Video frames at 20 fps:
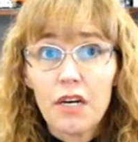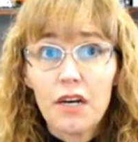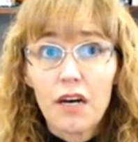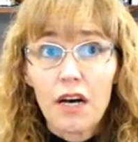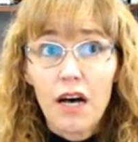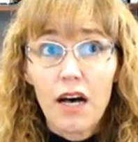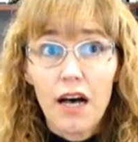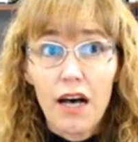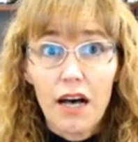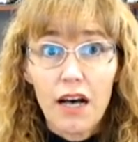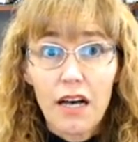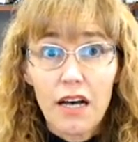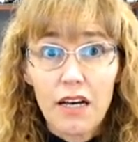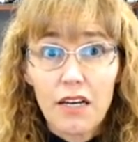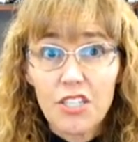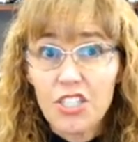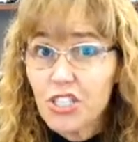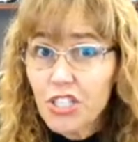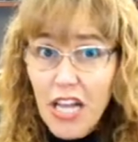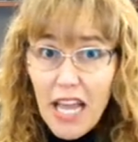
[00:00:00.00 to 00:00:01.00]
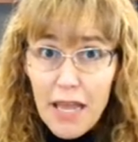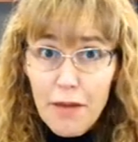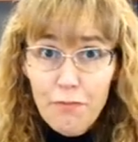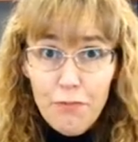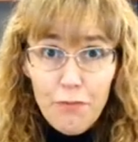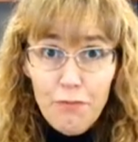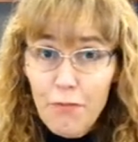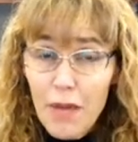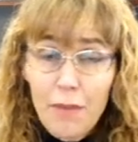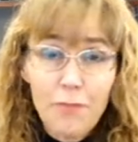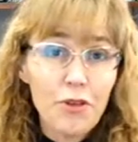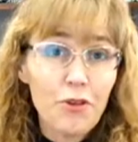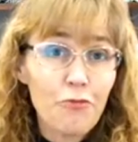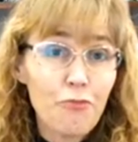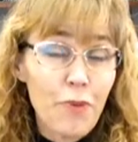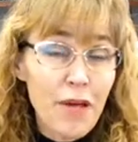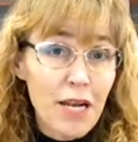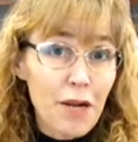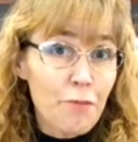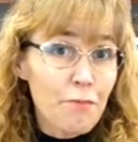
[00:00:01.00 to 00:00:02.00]
uh, shape, maybe you've
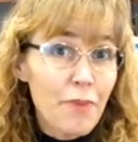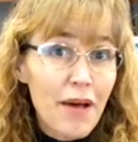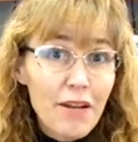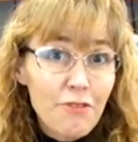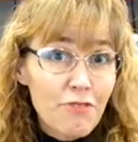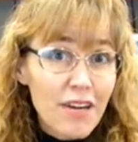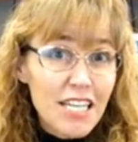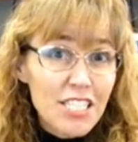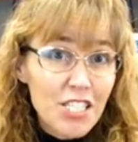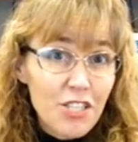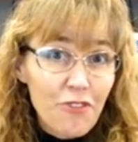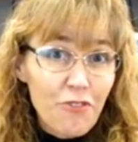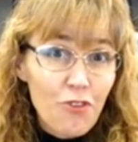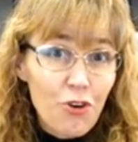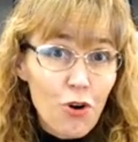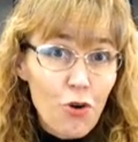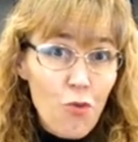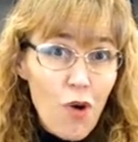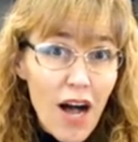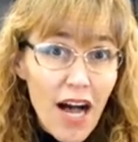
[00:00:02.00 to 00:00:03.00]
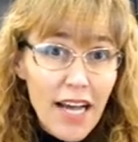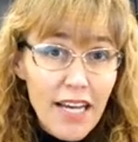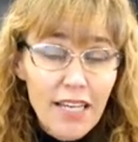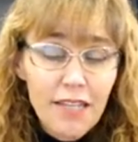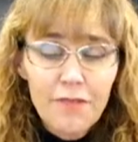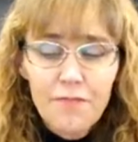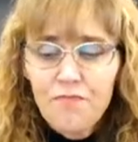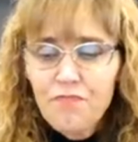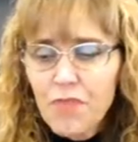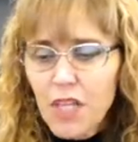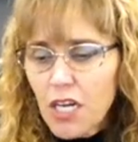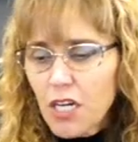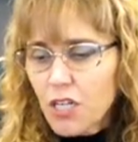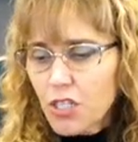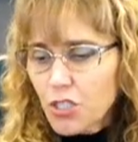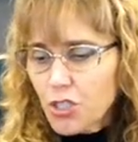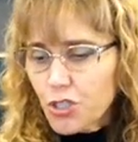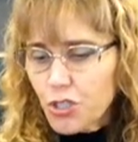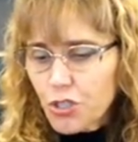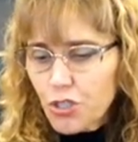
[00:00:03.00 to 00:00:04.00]
been on bed rest for a while,
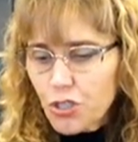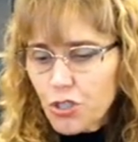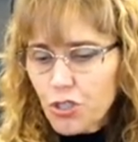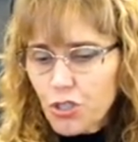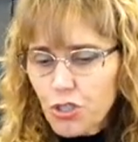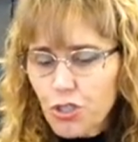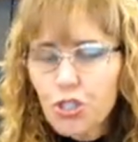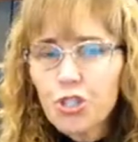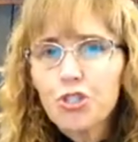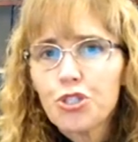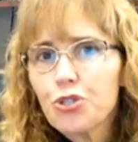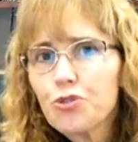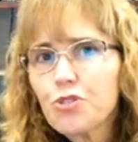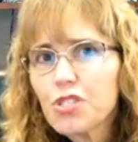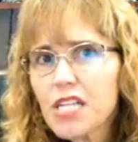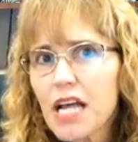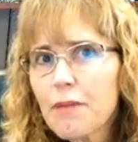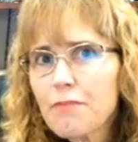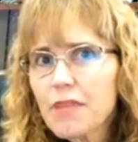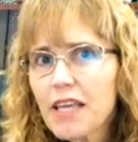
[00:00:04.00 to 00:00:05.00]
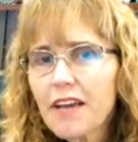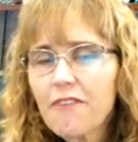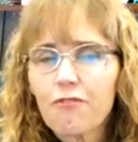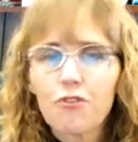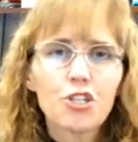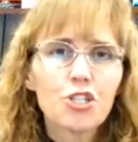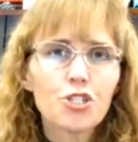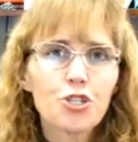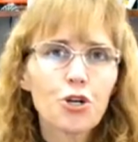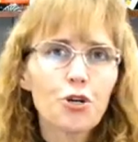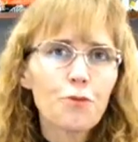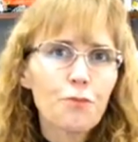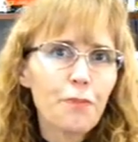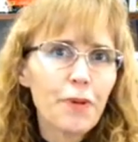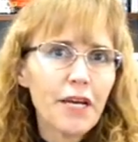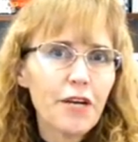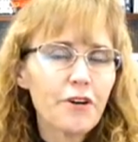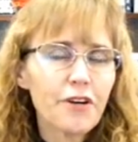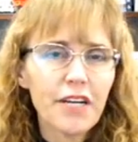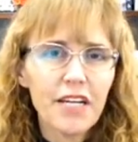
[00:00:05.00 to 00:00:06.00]
to do something for a certain
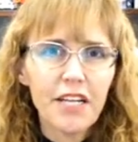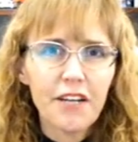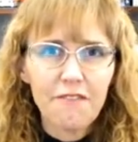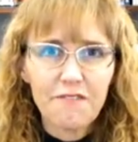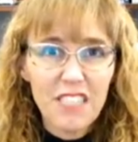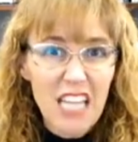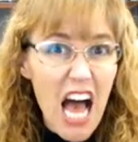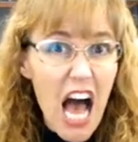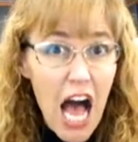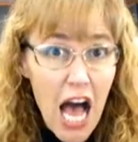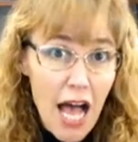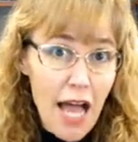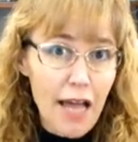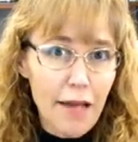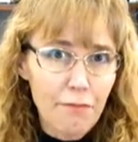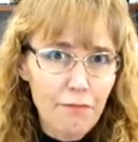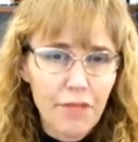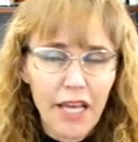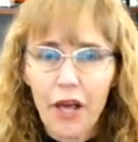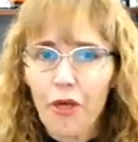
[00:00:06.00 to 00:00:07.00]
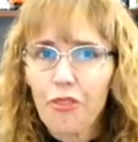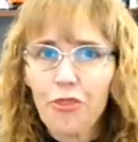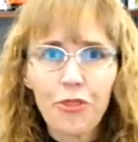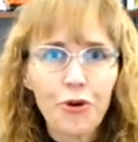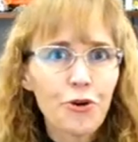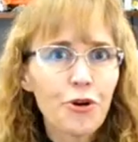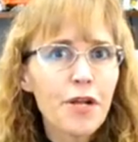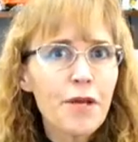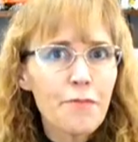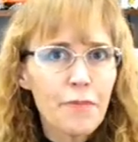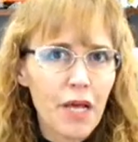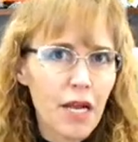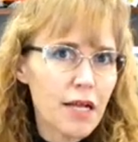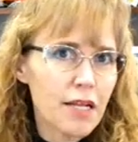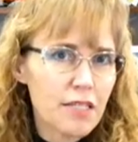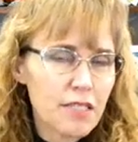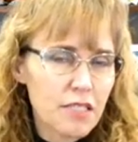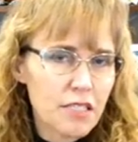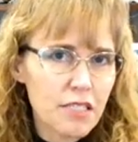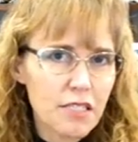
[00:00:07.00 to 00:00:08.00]
period of time, like thirty
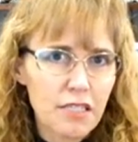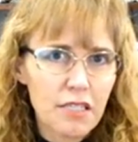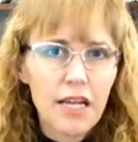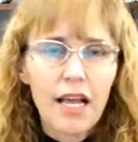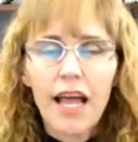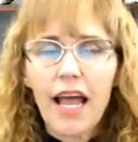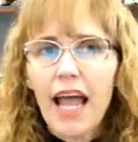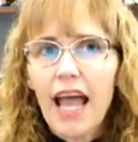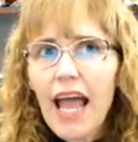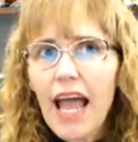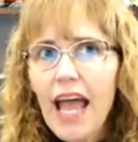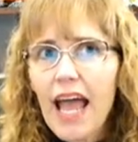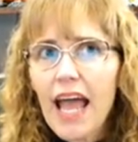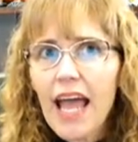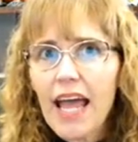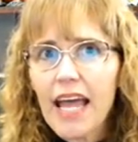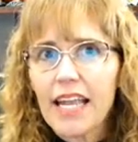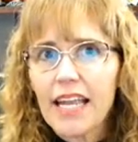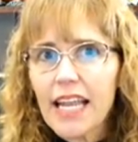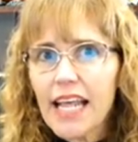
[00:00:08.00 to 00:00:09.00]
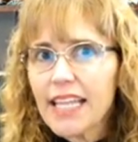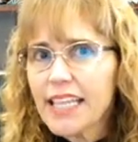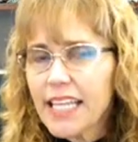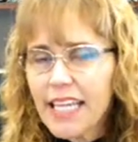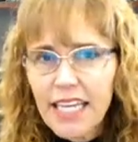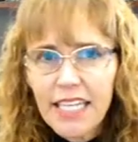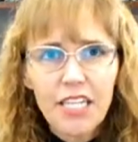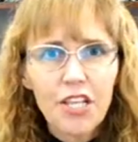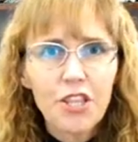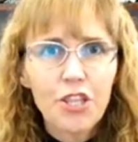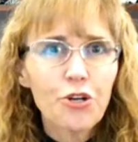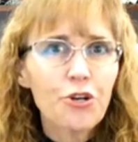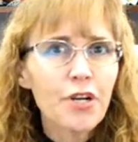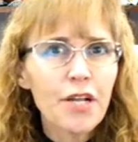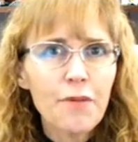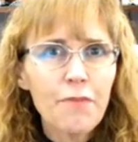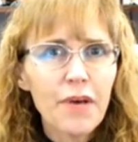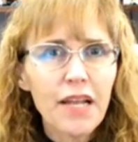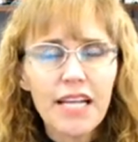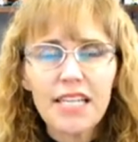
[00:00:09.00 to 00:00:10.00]
minutes. And at the end of thirty
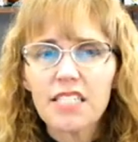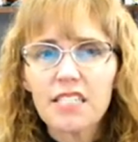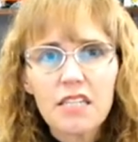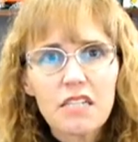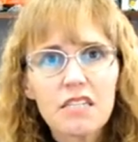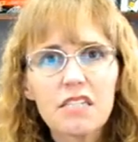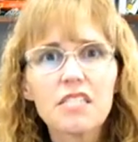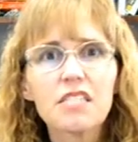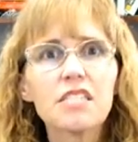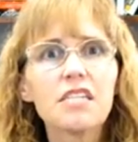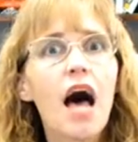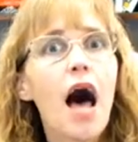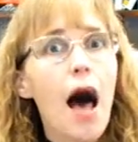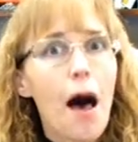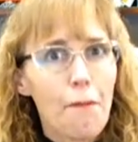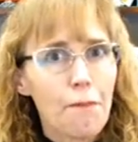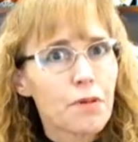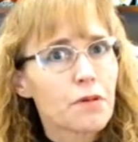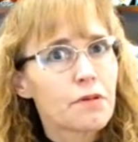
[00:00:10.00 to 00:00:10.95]
minutes, stop.